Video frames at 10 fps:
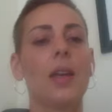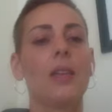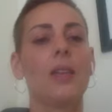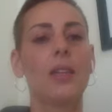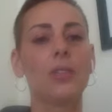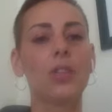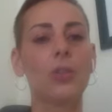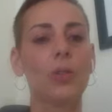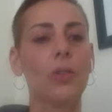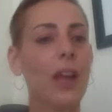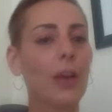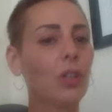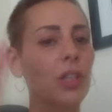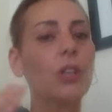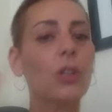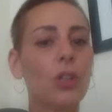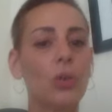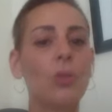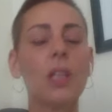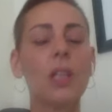These are just sort of like we're just
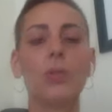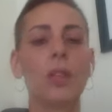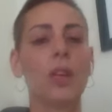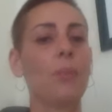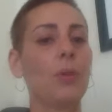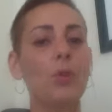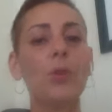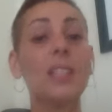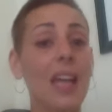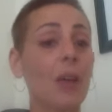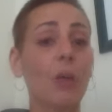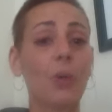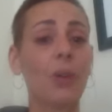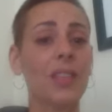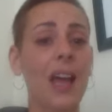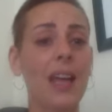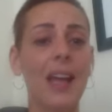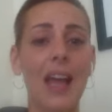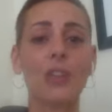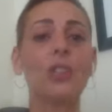introducing you to them, but you can take what we've said
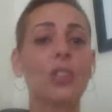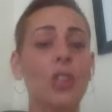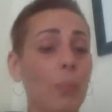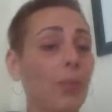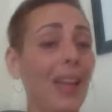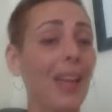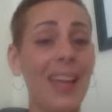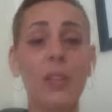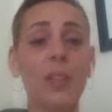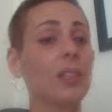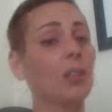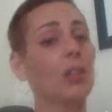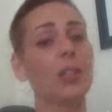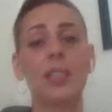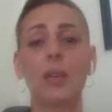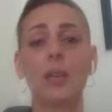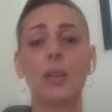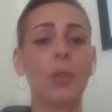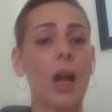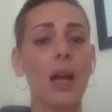and actually start playing with it and start to see
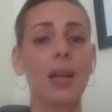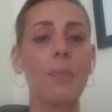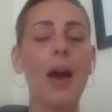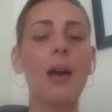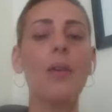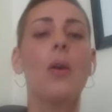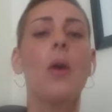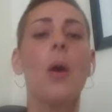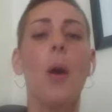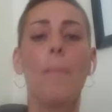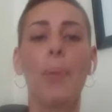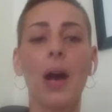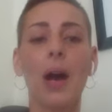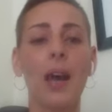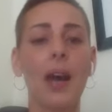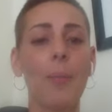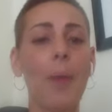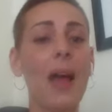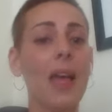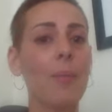what we're talking about. But um,
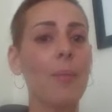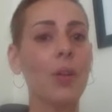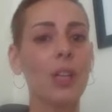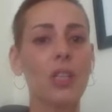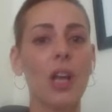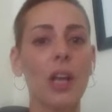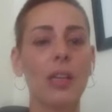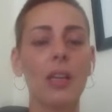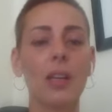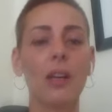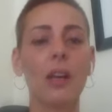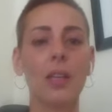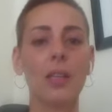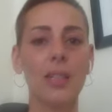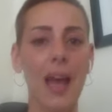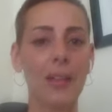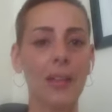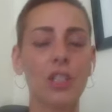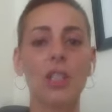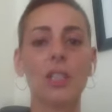I am bringing Shelly here in
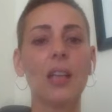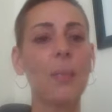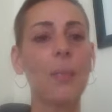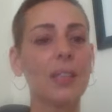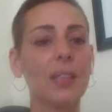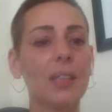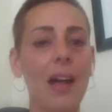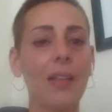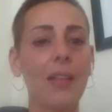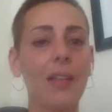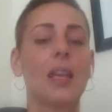Dallas. She's coming to Dallas